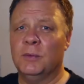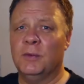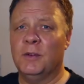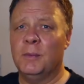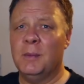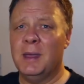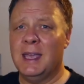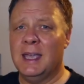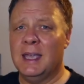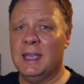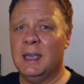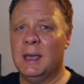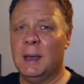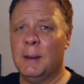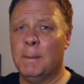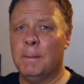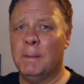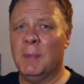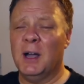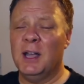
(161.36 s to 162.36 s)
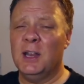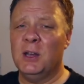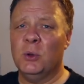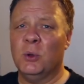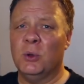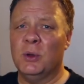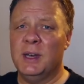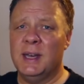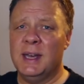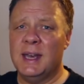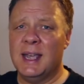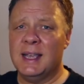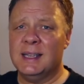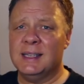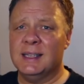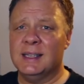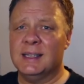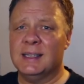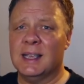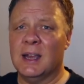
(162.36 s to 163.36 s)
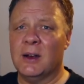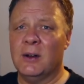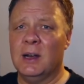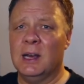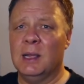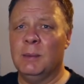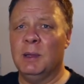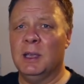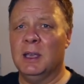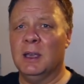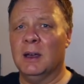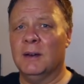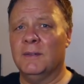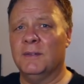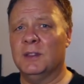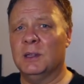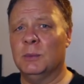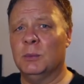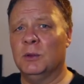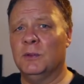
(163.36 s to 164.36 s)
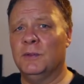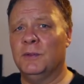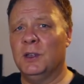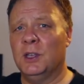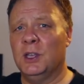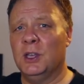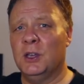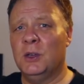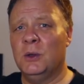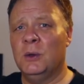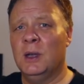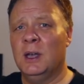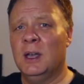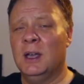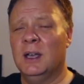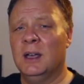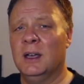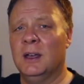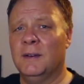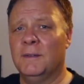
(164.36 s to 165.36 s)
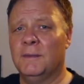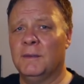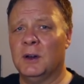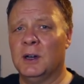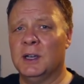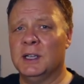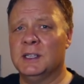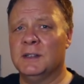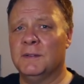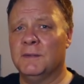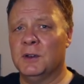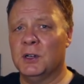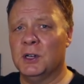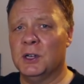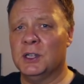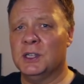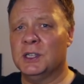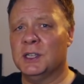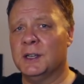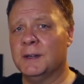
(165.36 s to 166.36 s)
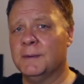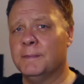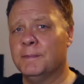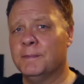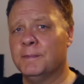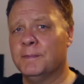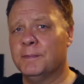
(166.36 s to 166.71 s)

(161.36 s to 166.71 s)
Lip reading: for me might not necessarily be comfortable for you, and vice versa.